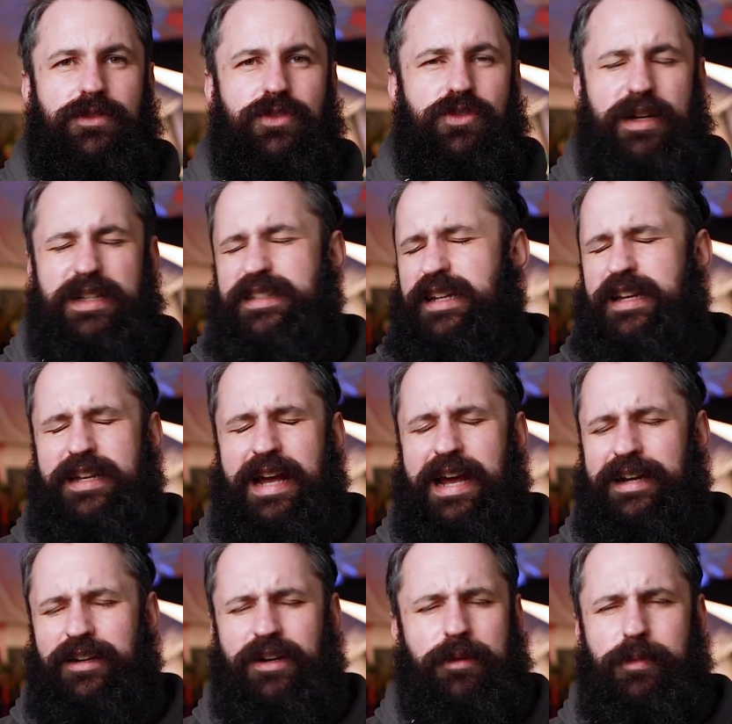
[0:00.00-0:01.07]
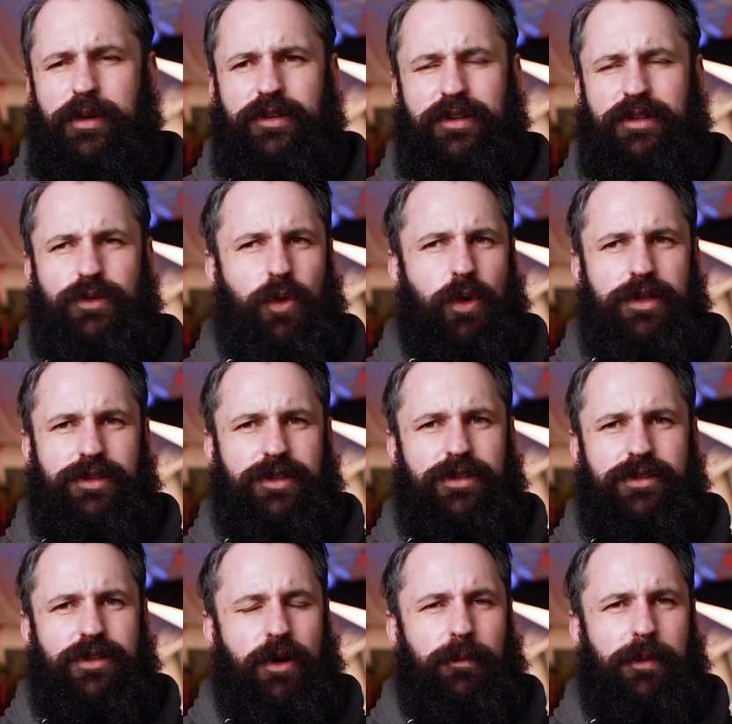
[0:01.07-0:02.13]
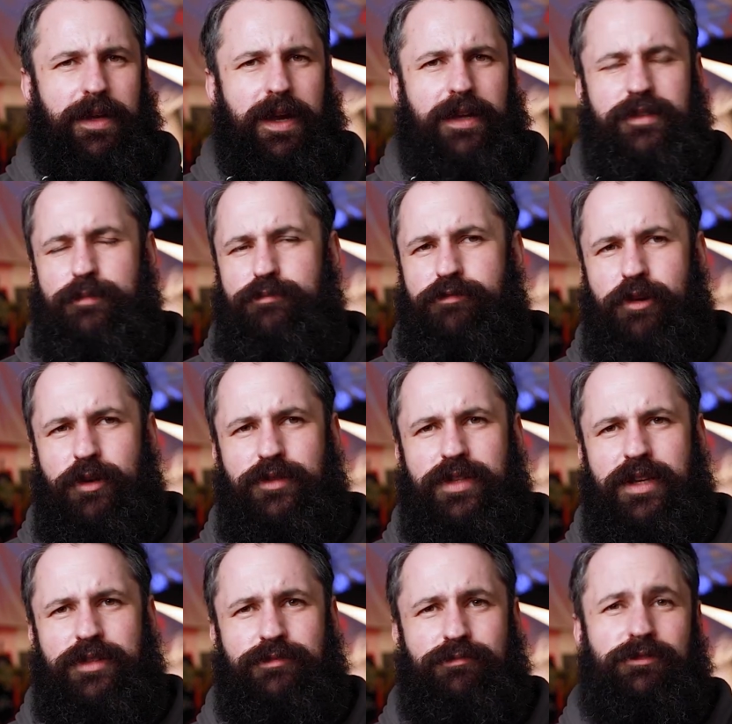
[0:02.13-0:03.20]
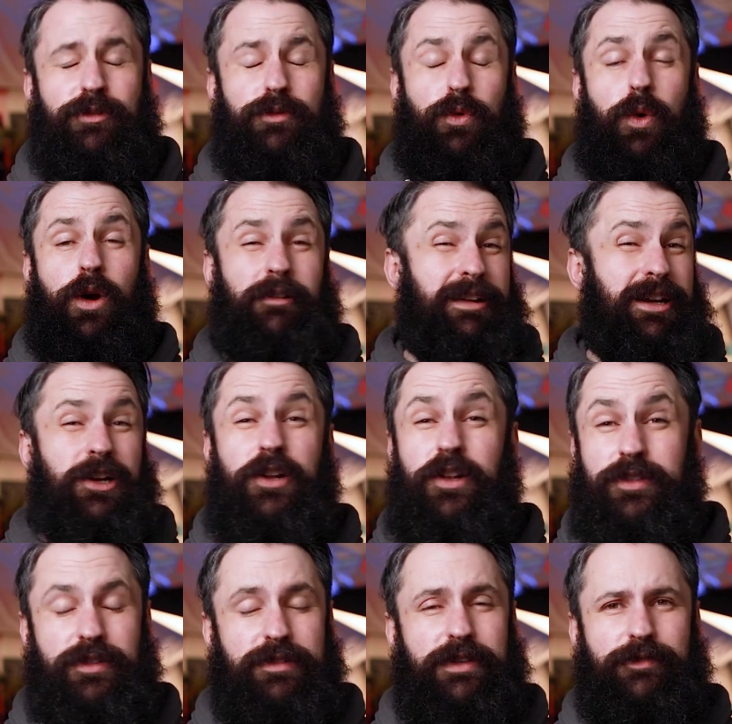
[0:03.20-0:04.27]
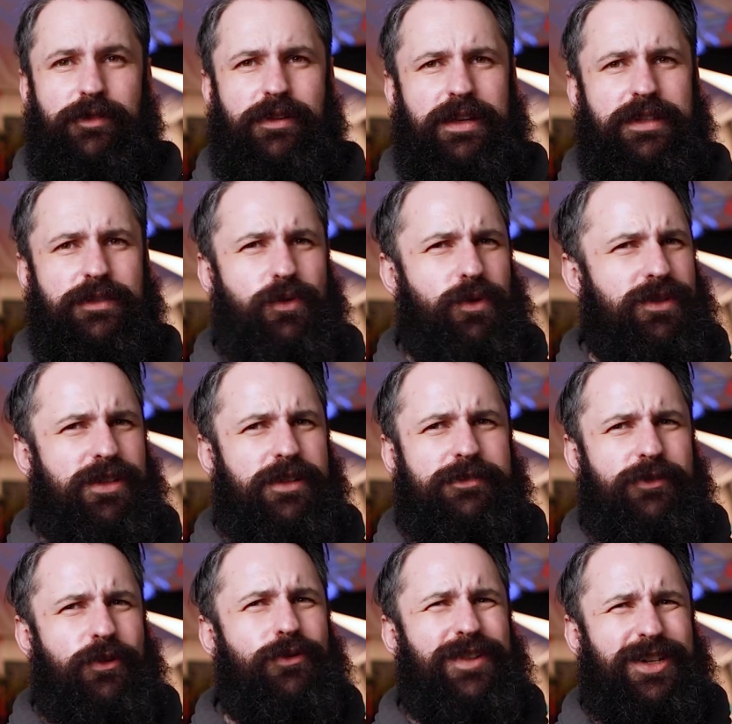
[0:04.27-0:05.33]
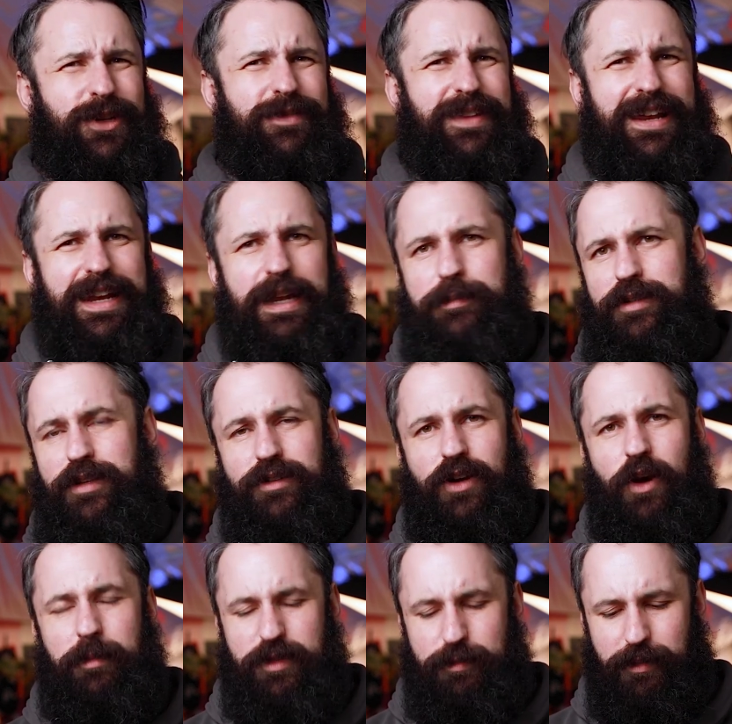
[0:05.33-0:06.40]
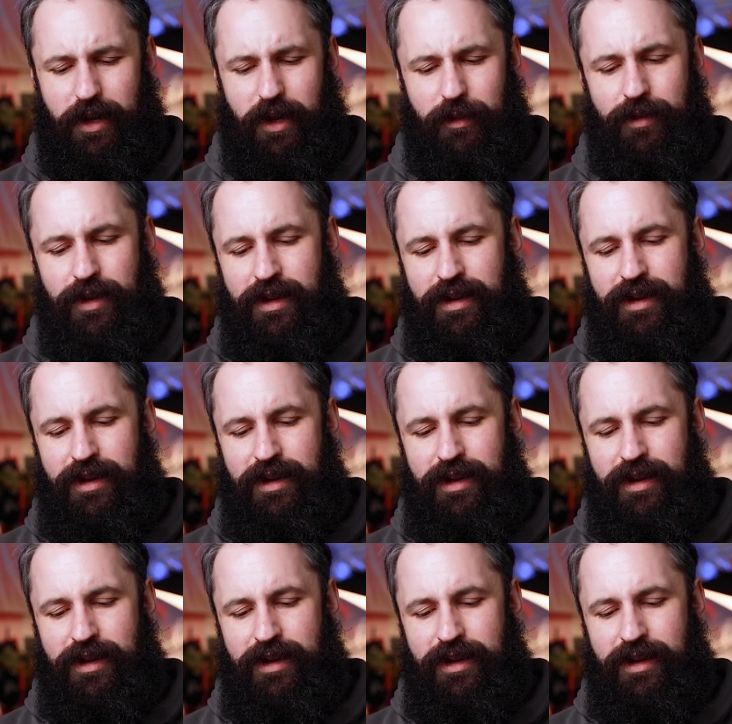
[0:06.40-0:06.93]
dressing a can in a bottle is quite a complicated process, requiring lots of different things. If you want to see a full video on that, let me know in the comments below.